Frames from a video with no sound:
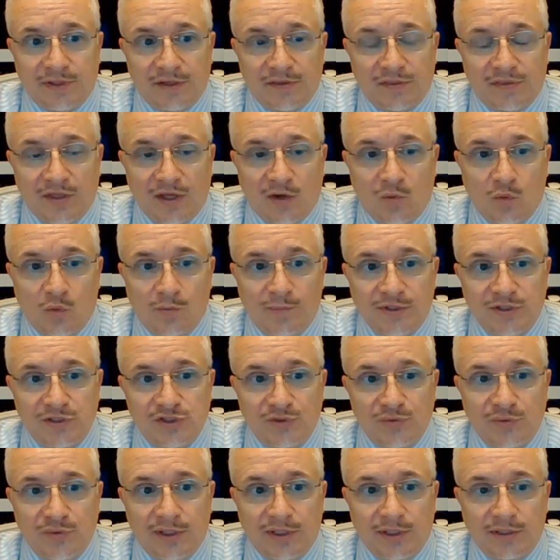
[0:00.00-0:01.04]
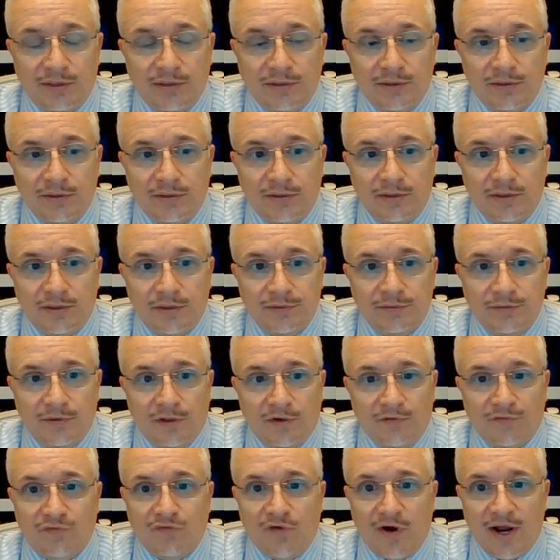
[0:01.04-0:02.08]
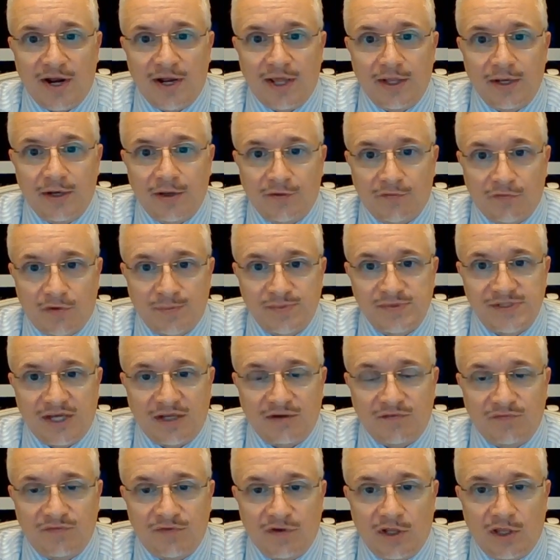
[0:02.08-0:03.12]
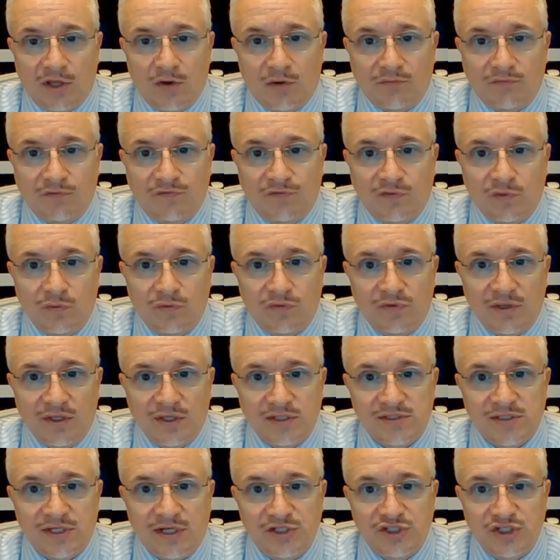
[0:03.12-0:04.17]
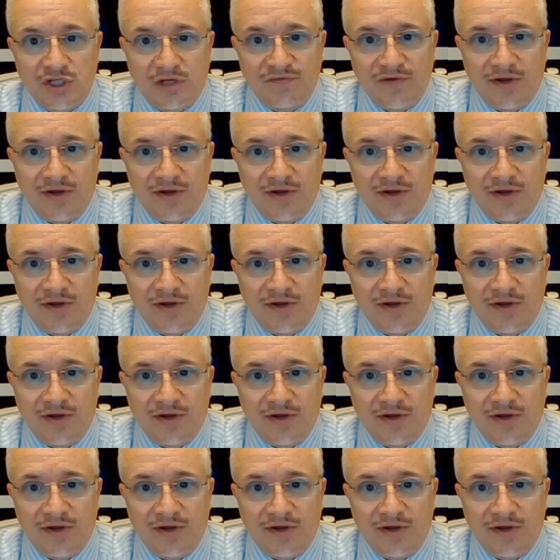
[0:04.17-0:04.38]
think we'll be doing on Friday another update video. I have a few things that I should have